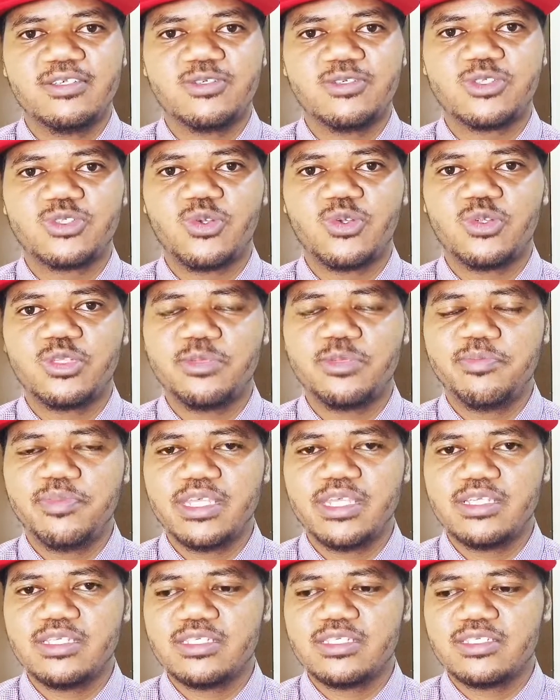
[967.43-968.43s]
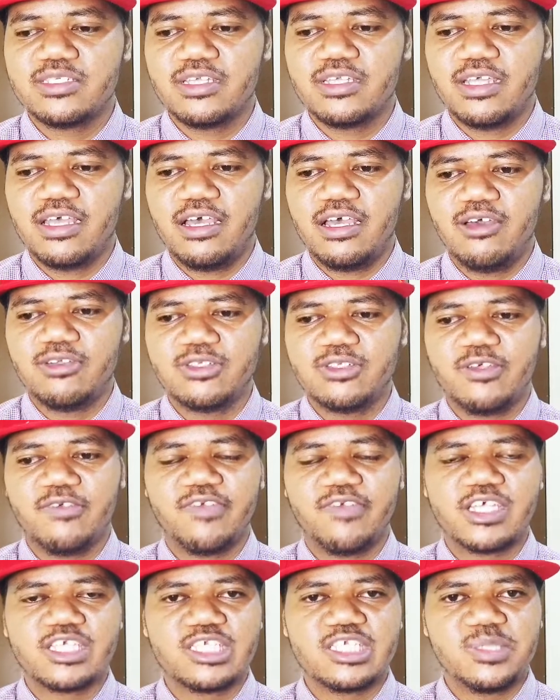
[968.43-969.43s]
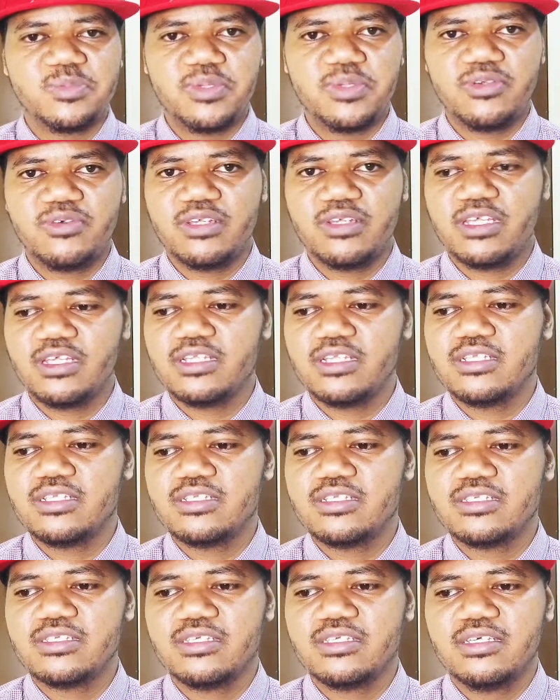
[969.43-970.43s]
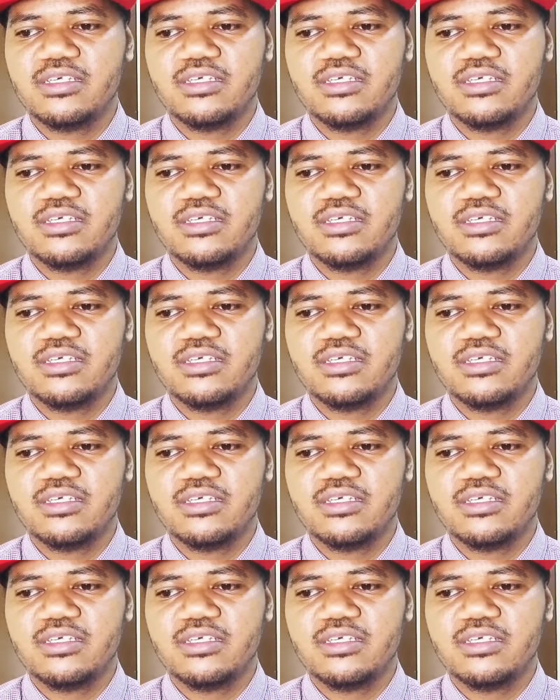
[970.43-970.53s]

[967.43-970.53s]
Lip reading: solely based out of experience.